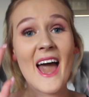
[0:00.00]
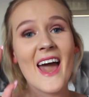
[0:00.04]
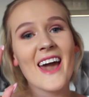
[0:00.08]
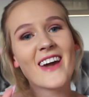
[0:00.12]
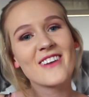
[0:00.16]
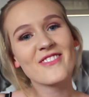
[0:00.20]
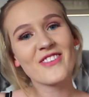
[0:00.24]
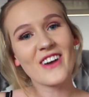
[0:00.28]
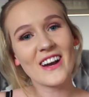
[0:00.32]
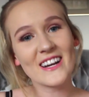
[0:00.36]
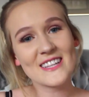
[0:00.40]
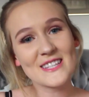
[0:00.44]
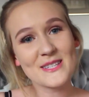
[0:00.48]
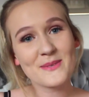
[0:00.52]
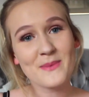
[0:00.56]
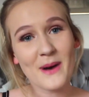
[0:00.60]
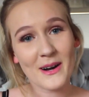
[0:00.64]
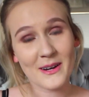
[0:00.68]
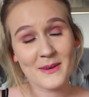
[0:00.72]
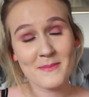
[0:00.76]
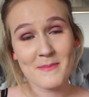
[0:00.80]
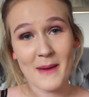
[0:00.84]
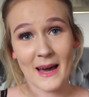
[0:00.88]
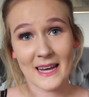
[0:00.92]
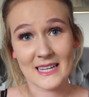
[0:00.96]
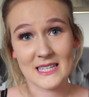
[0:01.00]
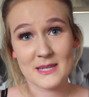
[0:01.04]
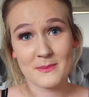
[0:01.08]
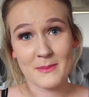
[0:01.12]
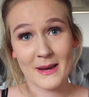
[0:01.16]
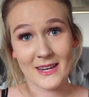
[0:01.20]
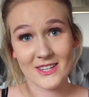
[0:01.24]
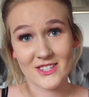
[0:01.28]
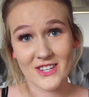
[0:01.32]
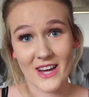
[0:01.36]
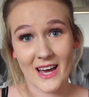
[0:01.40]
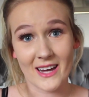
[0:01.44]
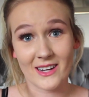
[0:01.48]
Hey friends, welcome back to
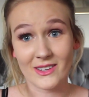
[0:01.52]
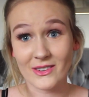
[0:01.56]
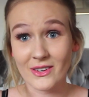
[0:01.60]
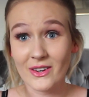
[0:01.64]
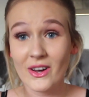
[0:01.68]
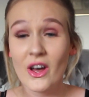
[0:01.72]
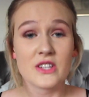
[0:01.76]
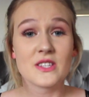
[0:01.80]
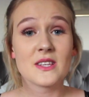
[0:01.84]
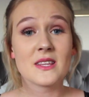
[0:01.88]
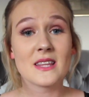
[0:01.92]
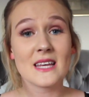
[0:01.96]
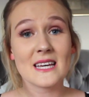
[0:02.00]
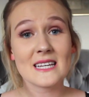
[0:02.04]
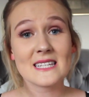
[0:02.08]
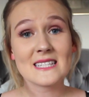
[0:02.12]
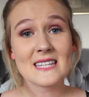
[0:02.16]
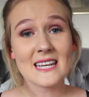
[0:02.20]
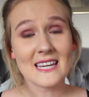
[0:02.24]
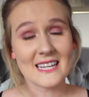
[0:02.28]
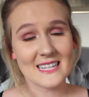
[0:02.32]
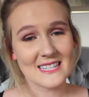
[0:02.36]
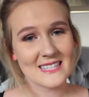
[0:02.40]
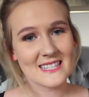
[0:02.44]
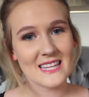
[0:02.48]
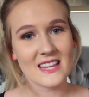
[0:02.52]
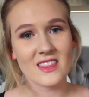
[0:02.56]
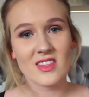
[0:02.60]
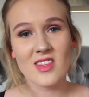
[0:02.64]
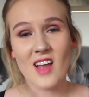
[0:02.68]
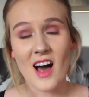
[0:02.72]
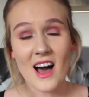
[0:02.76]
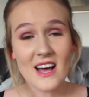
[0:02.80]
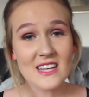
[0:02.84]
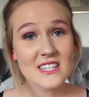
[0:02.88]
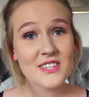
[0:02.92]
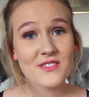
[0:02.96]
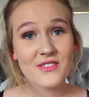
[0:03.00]
my channel. So this is the
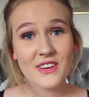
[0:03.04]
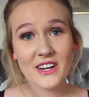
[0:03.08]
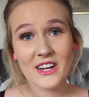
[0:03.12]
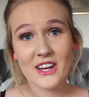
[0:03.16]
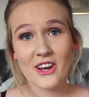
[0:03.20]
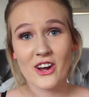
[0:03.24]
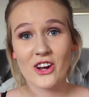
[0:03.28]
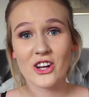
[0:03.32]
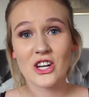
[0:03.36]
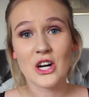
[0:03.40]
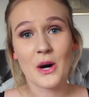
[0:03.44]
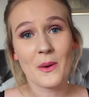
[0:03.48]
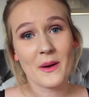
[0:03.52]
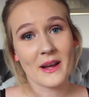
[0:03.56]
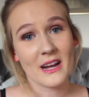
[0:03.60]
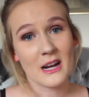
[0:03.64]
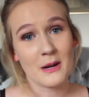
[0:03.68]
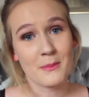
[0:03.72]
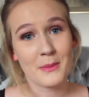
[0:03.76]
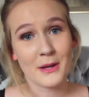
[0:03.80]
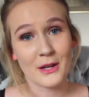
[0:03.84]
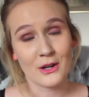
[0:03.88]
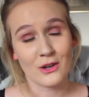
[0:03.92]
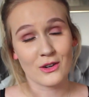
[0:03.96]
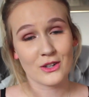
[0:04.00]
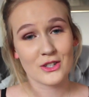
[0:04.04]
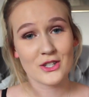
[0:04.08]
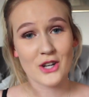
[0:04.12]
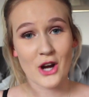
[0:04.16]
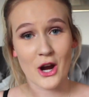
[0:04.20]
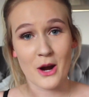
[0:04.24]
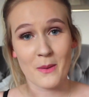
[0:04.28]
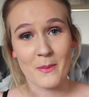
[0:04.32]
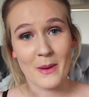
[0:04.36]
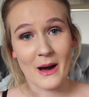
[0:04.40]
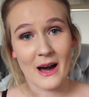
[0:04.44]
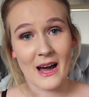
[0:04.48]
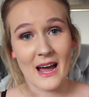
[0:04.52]
last video going up in
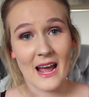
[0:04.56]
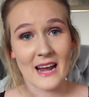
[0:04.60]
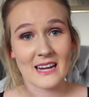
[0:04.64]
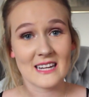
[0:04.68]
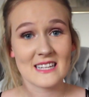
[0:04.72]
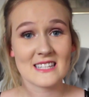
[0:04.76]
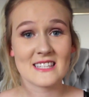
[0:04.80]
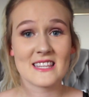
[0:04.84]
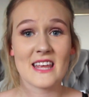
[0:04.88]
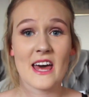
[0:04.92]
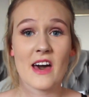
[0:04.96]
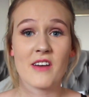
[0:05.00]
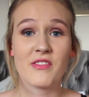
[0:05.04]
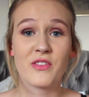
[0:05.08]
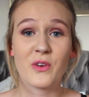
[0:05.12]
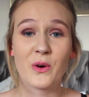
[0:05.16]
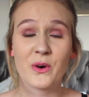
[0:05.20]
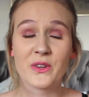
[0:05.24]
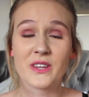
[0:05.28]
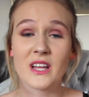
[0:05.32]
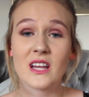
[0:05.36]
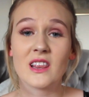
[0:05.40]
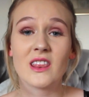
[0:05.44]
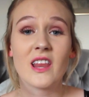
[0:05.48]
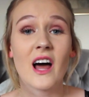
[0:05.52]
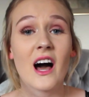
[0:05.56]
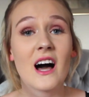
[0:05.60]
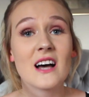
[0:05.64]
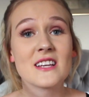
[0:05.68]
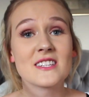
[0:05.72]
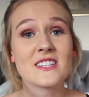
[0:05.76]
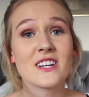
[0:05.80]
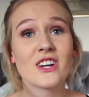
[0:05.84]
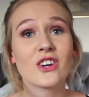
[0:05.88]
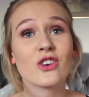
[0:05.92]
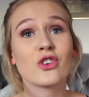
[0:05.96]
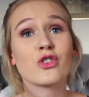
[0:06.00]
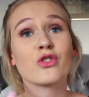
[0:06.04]
October and is therefore the
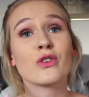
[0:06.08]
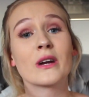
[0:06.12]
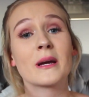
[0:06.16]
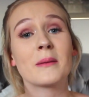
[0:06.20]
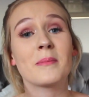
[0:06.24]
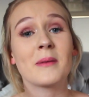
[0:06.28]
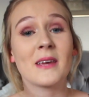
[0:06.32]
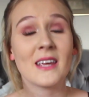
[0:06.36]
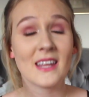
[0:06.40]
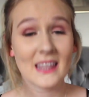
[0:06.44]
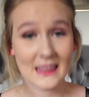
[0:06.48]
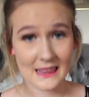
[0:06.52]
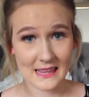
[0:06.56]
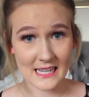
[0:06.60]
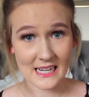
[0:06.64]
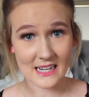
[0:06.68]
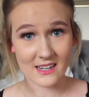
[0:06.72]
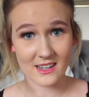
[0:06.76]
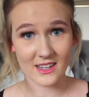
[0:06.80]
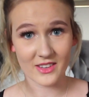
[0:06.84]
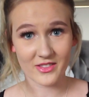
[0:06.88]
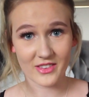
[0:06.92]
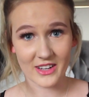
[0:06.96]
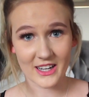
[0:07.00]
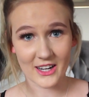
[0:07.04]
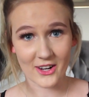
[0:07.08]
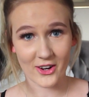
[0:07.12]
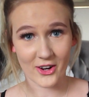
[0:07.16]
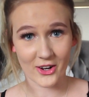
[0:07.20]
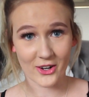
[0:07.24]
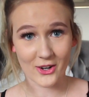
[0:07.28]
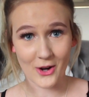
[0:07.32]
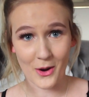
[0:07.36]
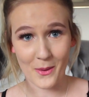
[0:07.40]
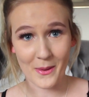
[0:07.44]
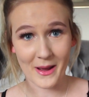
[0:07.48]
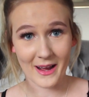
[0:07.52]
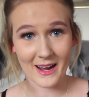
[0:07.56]
last creepy theory
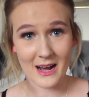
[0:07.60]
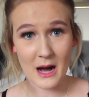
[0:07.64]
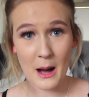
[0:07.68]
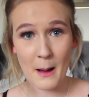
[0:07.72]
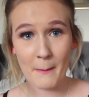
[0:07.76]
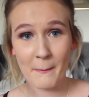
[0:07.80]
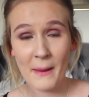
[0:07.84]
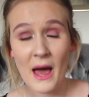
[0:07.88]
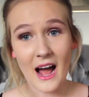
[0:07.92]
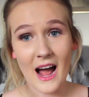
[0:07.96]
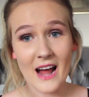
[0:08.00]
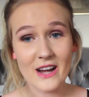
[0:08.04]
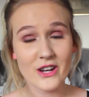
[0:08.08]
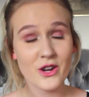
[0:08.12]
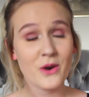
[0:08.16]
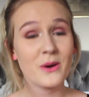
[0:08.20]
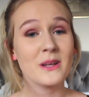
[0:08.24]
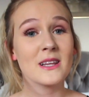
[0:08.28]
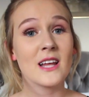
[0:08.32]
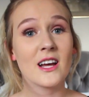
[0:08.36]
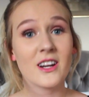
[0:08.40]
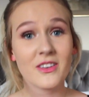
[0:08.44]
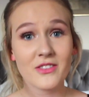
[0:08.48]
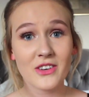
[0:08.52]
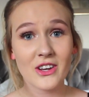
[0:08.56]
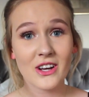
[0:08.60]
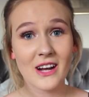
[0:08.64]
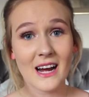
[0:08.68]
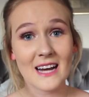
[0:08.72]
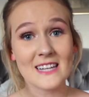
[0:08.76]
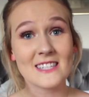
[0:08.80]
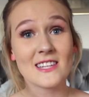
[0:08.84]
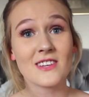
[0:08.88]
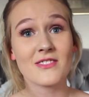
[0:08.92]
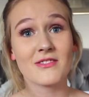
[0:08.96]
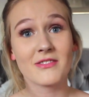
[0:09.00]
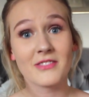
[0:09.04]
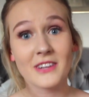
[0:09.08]
video going up. I know a lot of you
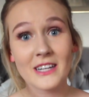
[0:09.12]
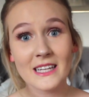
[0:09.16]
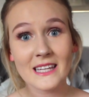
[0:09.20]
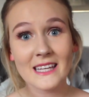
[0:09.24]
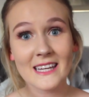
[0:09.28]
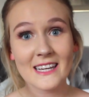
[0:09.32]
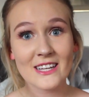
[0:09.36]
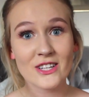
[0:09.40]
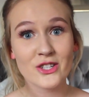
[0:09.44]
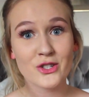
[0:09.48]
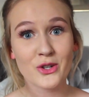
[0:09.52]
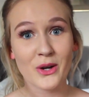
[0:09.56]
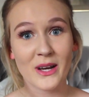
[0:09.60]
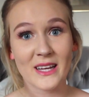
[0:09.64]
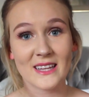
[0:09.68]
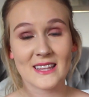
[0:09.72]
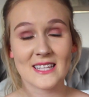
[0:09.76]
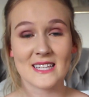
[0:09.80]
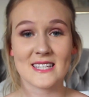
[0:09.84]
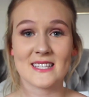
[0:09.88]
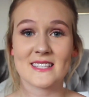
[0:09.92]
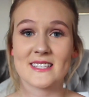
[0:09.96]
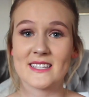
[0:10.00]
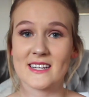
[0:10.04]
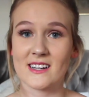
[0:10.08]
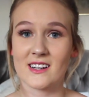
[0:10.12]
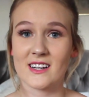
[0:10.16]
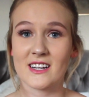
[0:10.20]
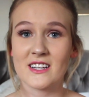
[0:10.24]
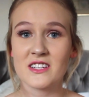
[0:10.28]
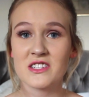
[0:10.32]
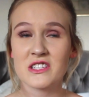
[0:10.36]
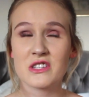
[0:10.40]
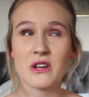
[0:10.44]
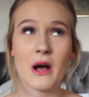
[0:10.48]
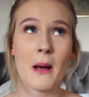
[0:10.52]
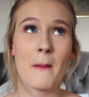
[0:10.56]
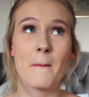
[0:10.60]
guys have really enjoyed this
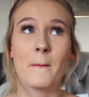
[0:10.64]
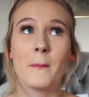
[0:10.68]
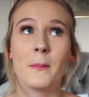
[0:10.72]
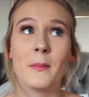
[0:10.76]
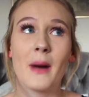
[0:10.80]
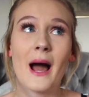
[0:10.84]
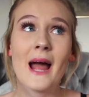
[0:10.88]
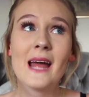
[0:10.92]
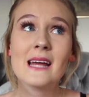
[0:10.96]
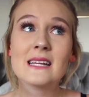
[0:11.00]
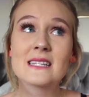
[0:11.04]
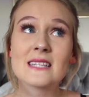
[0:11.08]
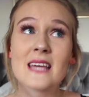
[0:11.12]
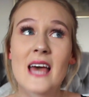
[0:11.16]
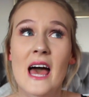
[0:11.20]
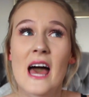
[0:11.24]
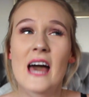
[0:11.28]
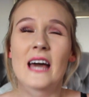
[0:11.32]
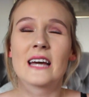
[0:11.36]
series so I might